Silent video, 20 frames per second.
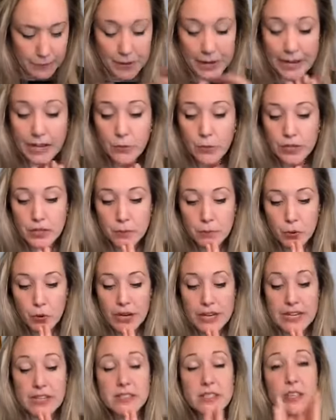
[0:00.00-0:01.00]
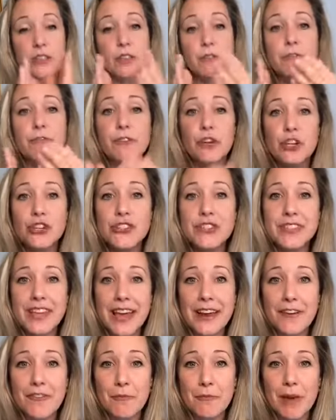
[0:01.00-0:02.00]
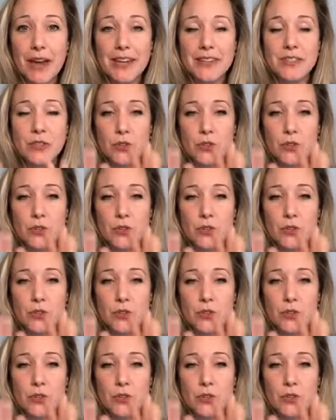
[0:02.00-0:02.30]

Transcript: But anyway, the point is that the first set of mice,